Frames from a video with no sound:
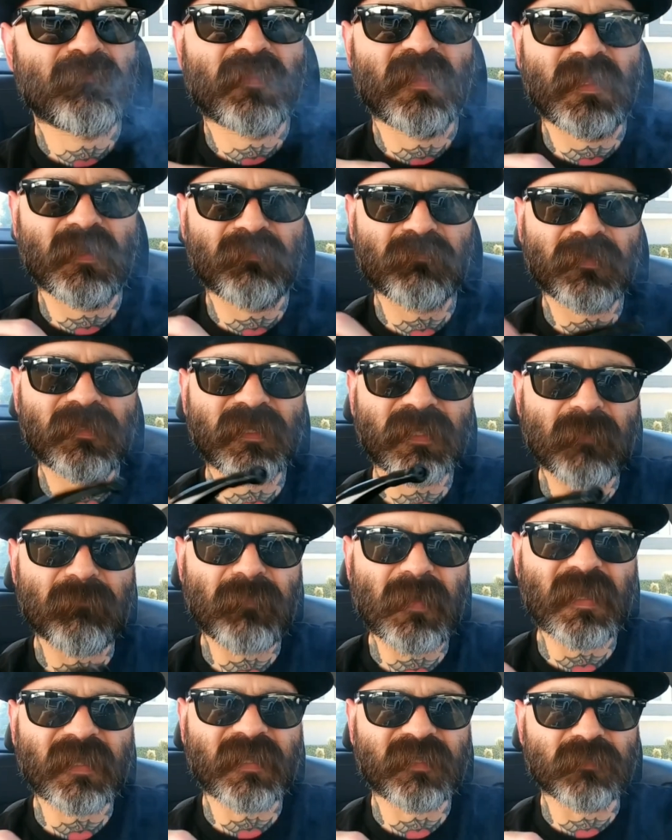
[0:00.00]
And I'm going to get
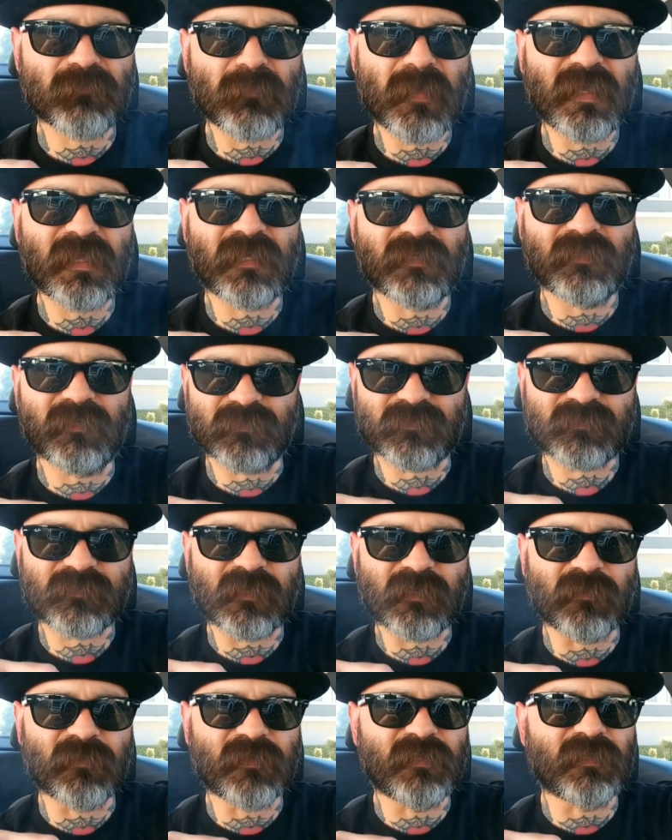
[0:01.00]
back into making it and
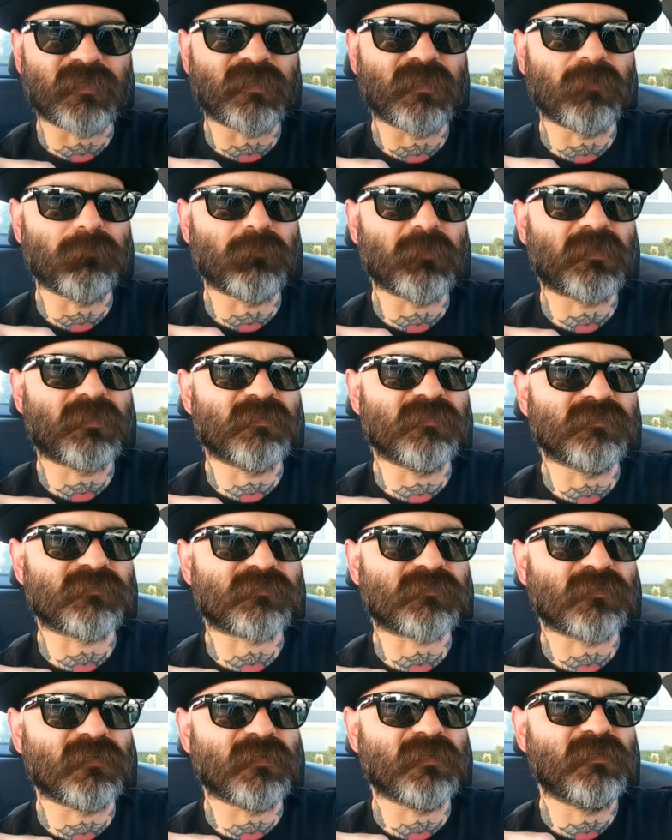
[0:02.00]
selling it again
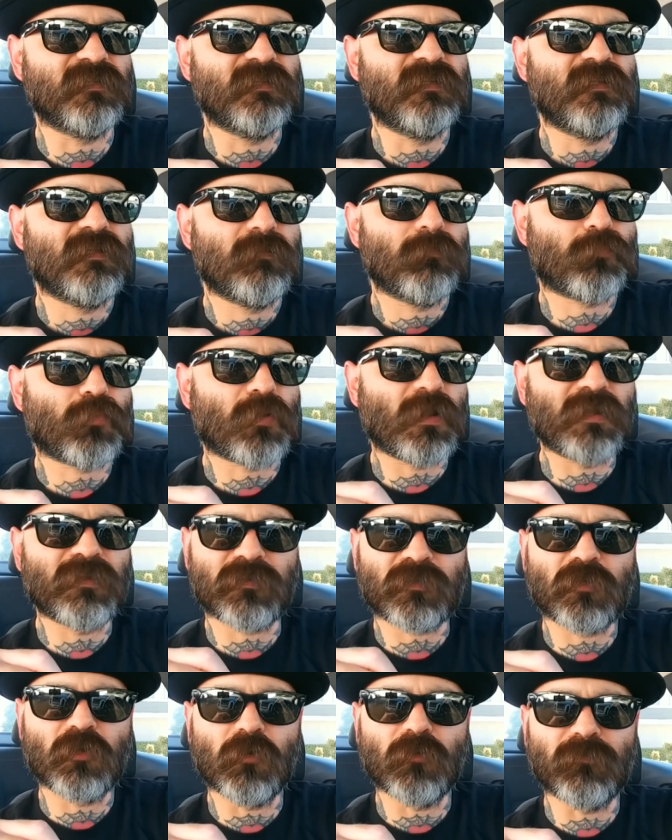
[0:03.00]
because prior to
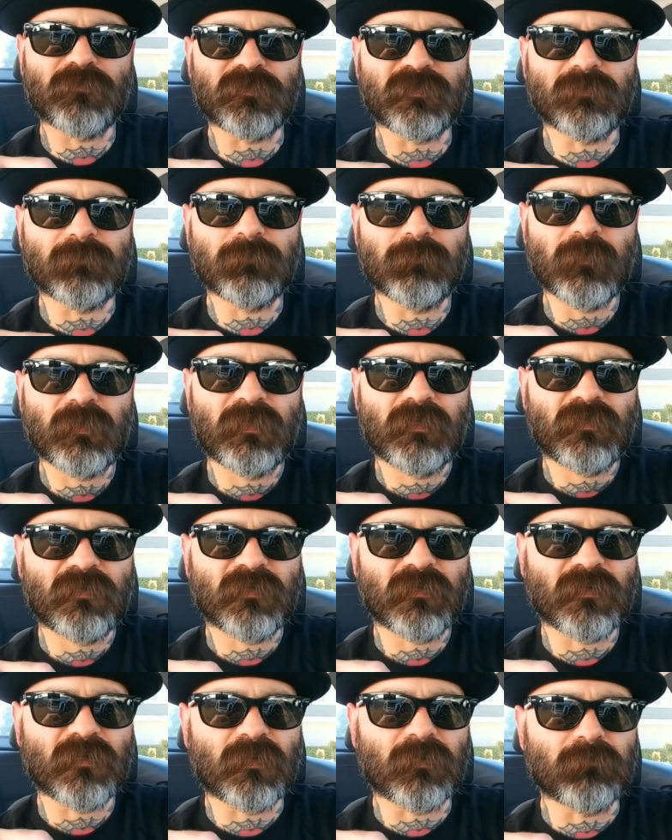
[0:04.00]
COVID,
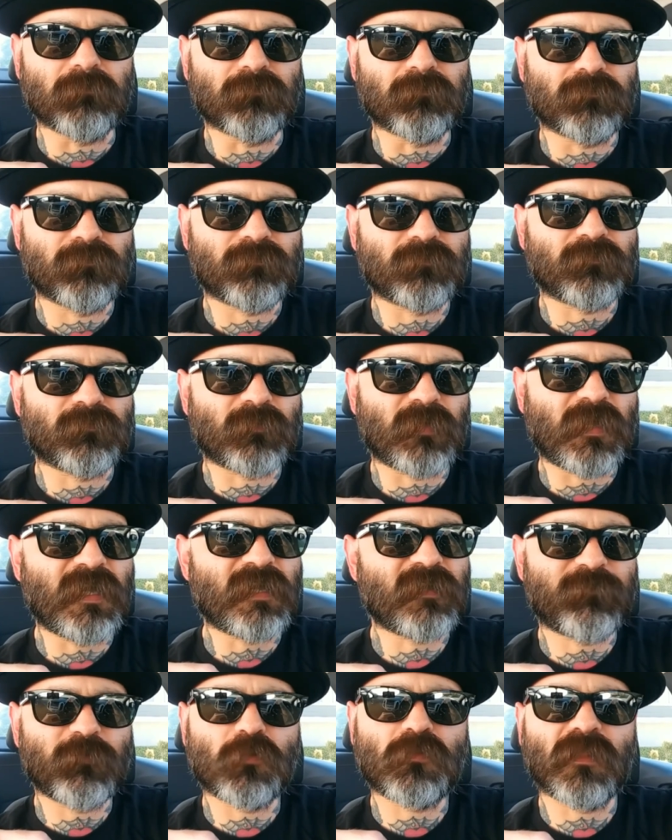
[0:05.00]
I had
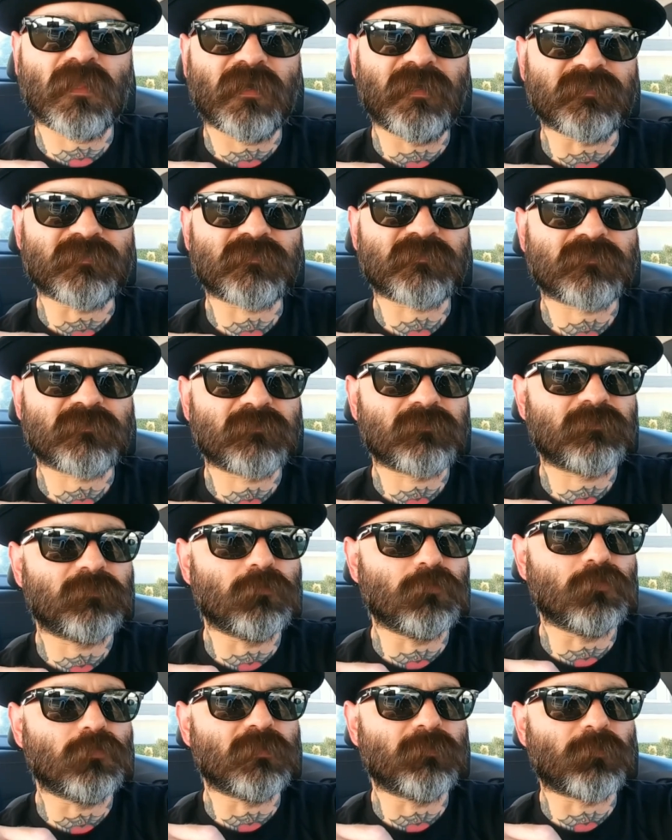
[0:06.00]
a few clients
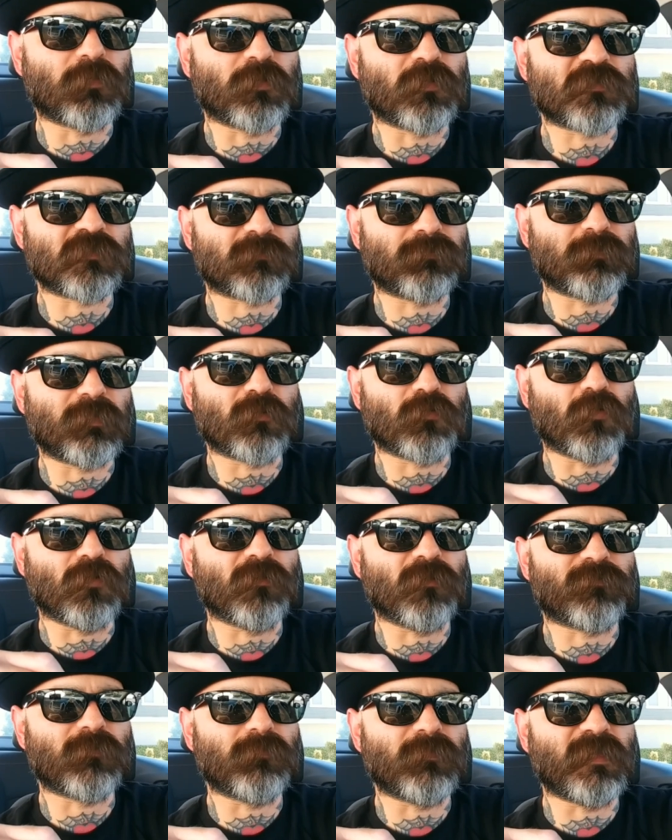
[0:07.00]
who would purchase beard oil
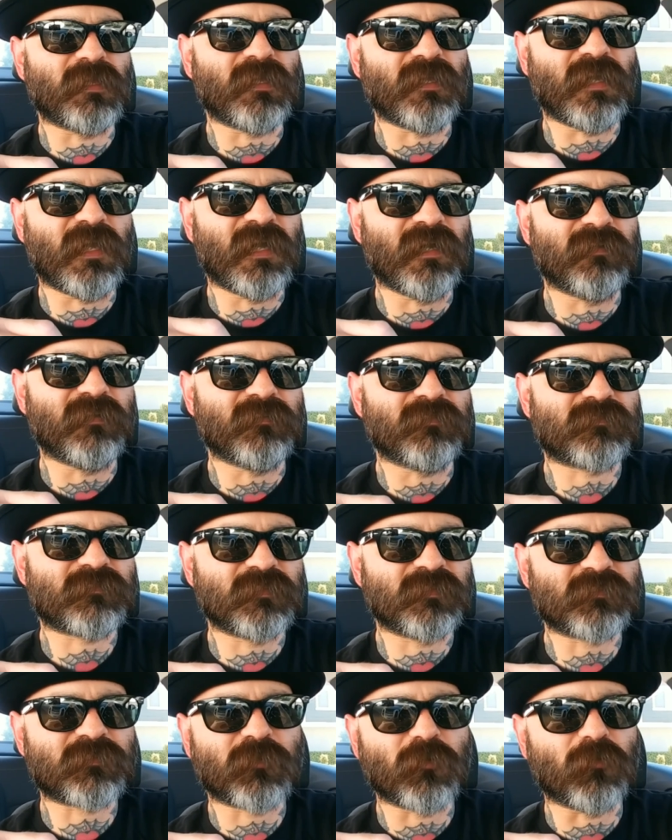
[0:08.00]
from me, and
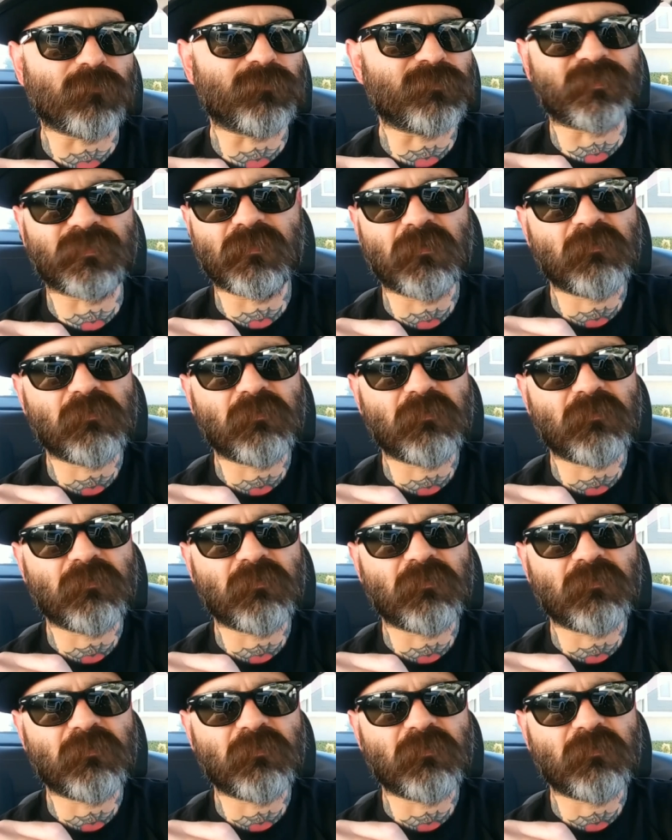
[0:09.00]
since COVID,